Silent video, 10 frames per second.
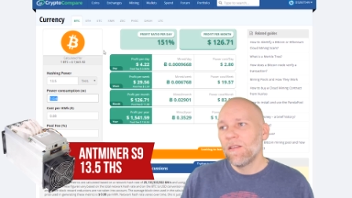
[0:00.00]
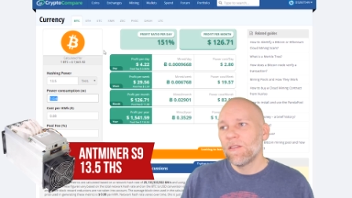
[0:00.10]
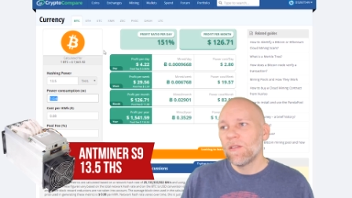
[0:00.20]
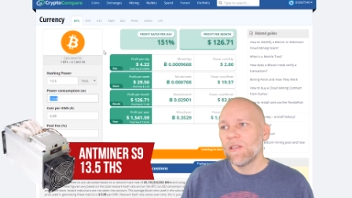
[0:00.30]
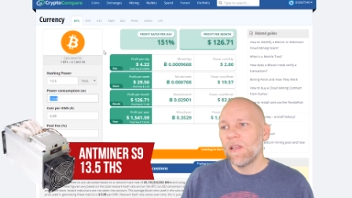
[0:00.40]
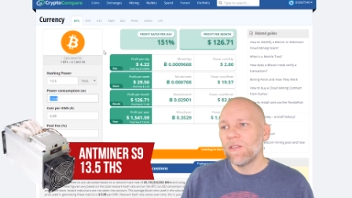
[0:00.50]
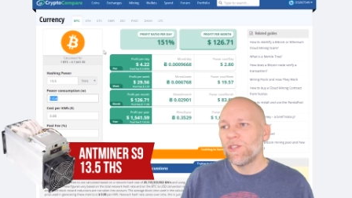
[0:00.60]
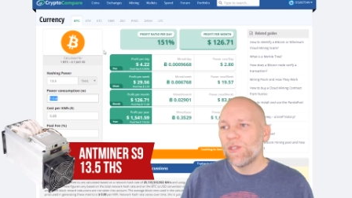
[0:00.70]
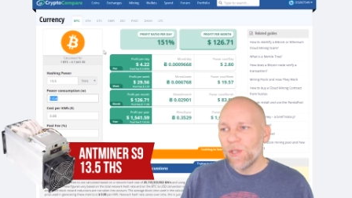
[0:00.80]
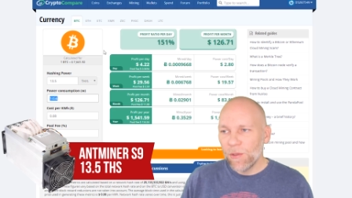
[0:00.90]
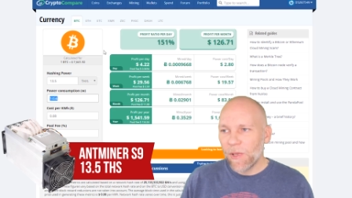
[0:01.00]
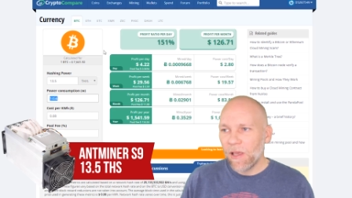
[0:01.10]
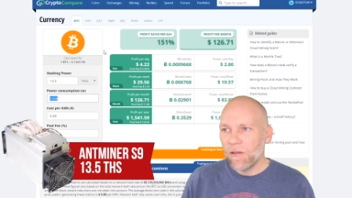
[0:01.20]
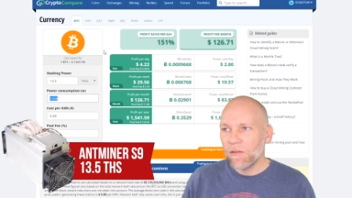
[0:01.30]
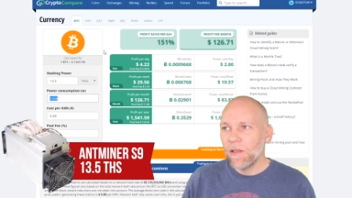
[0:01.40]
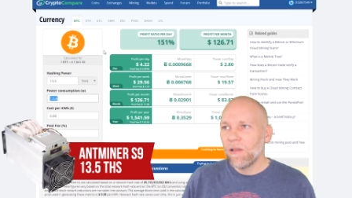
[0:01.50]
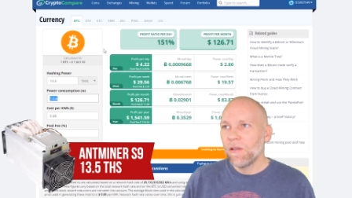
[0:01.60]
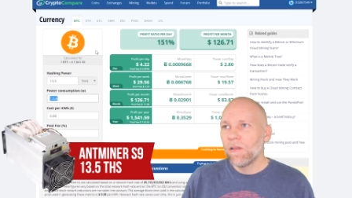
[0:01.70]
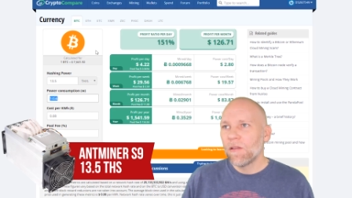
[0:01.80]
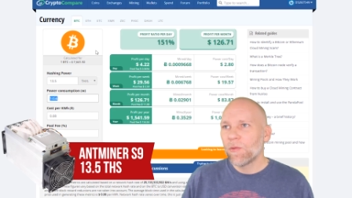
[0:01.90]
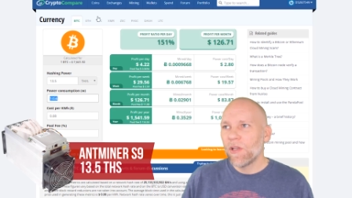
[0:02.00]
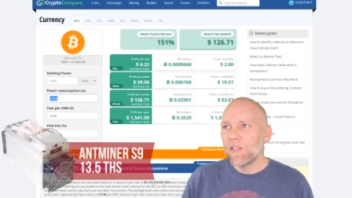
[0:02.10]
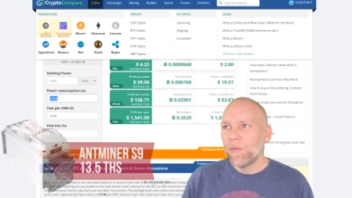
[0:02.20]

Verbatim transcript: So it's not too bad. The price